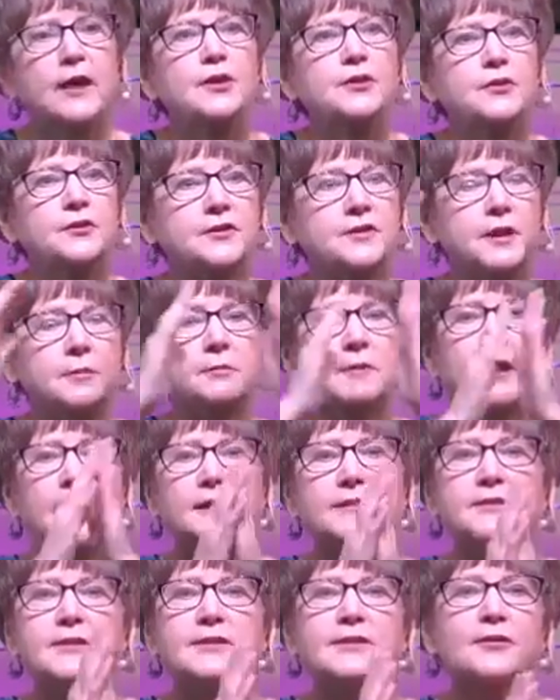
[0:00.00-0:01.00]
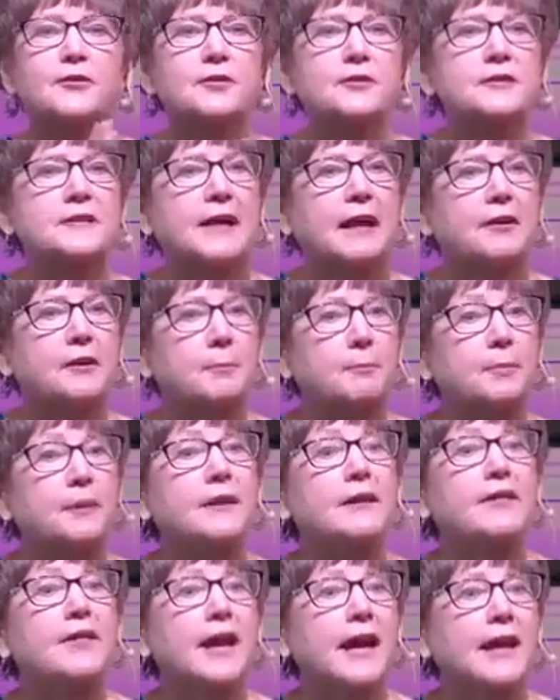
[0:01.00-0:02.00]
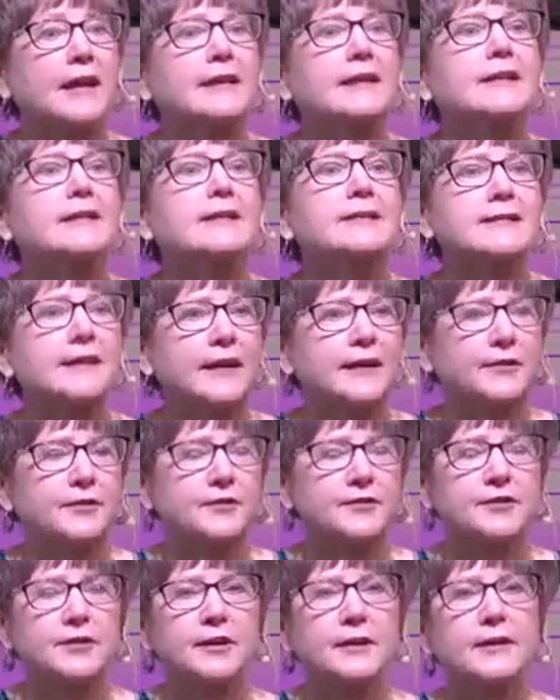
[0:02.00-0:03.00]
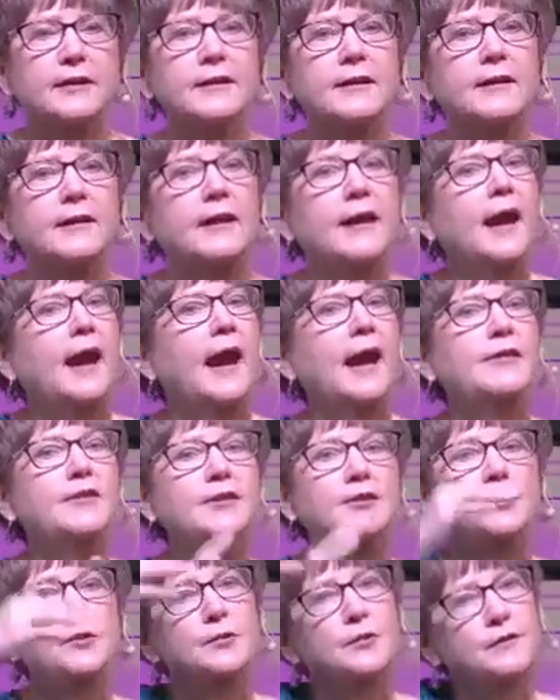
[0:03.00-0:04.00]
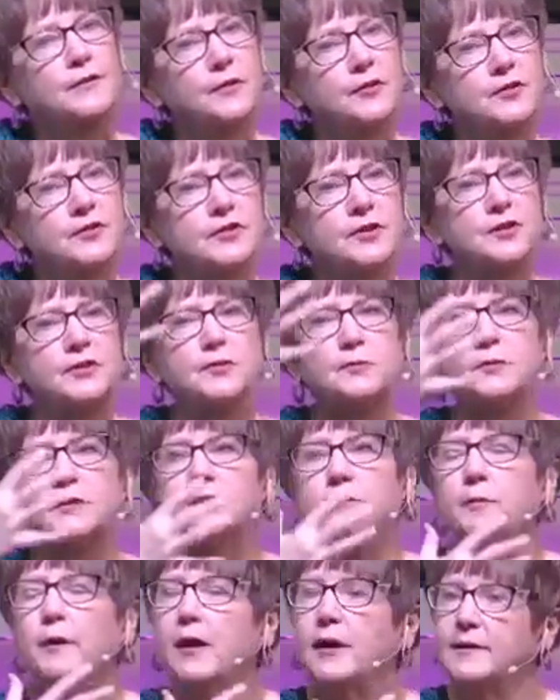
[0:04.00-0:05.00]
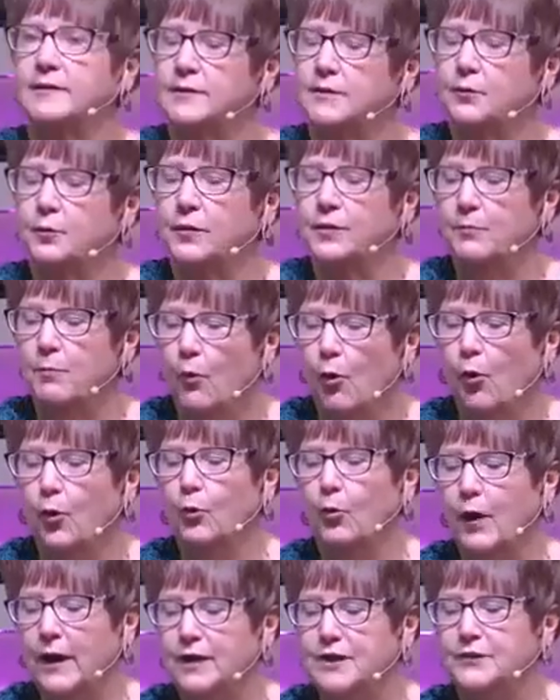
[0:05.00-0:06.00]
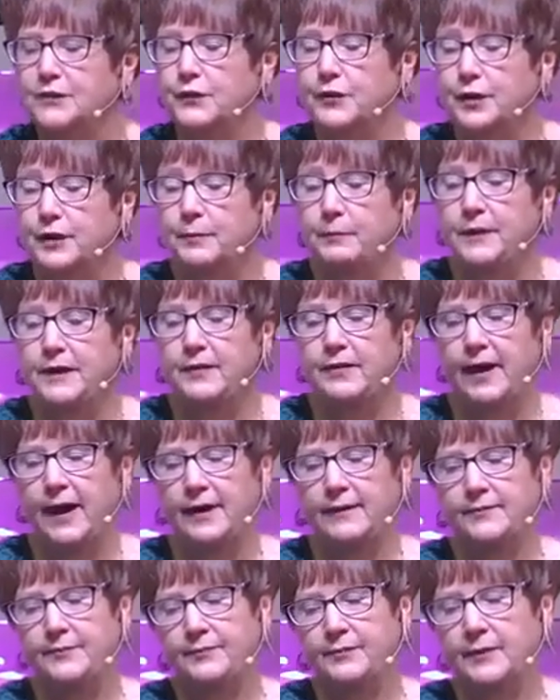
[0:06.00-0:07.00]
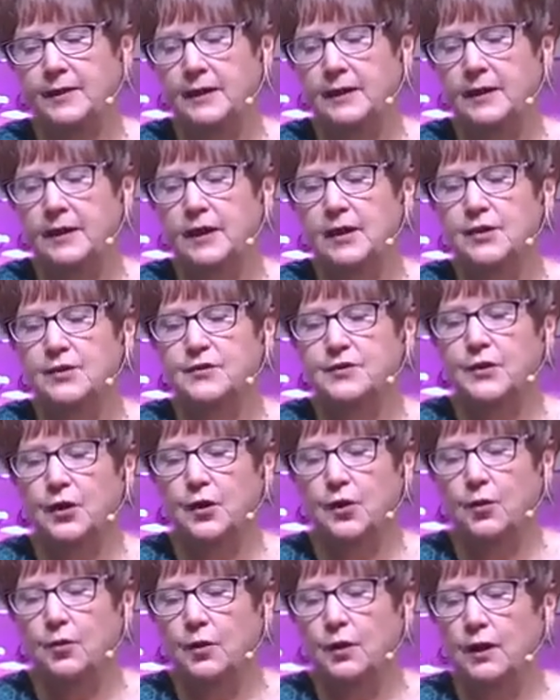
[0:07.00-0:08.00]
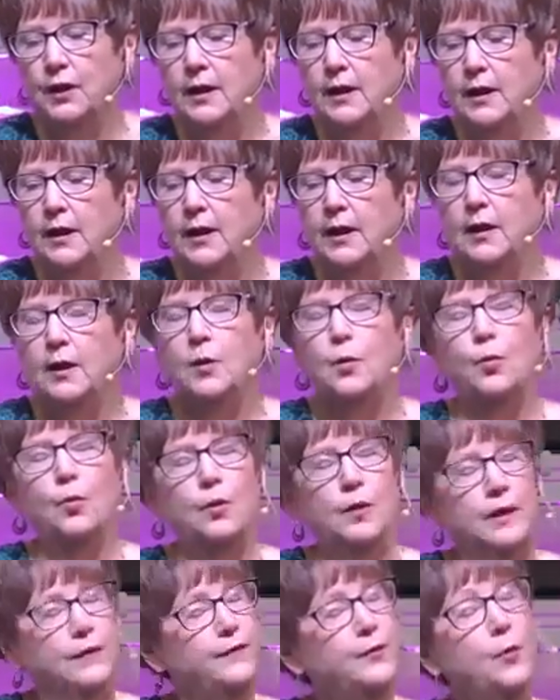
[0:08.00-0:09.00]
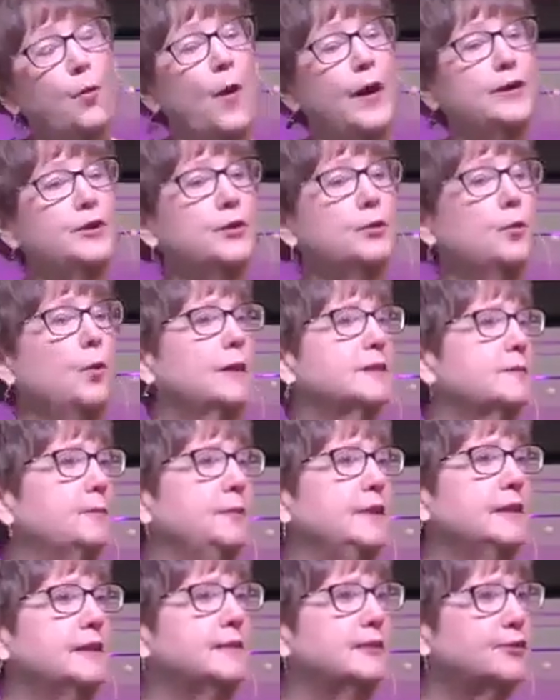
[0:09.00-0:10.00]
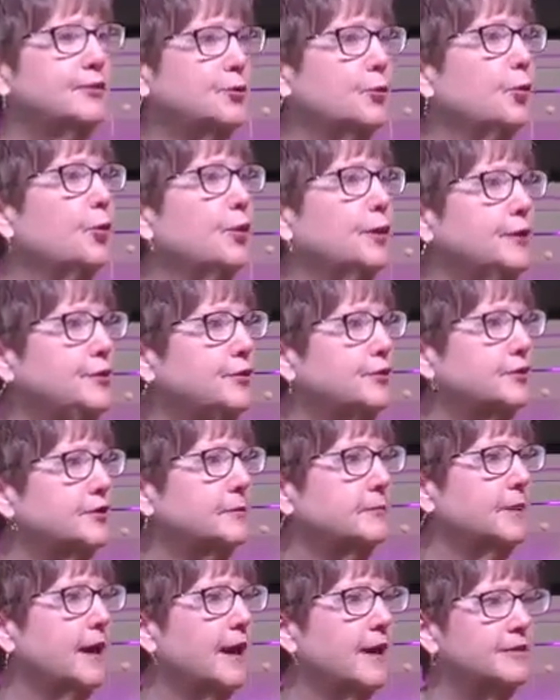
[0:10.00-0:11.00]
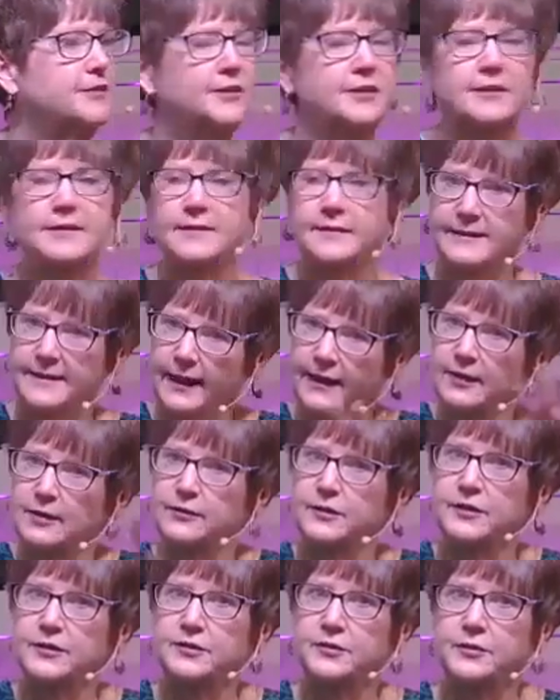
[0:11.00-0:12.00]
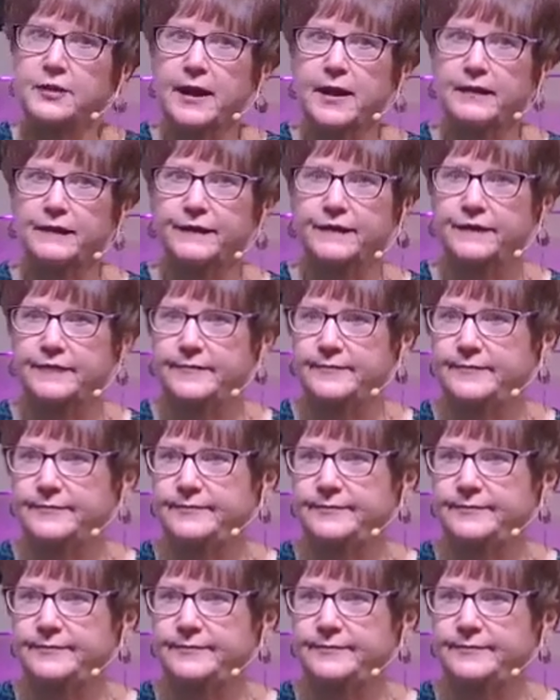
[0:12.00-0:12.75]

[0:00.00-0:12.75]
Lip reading: Your subconscious learns how to be that in its energy, and the universe just responds with more ways for you to be that. So if you wonder what's being stored in your subconscious, take a look at your life.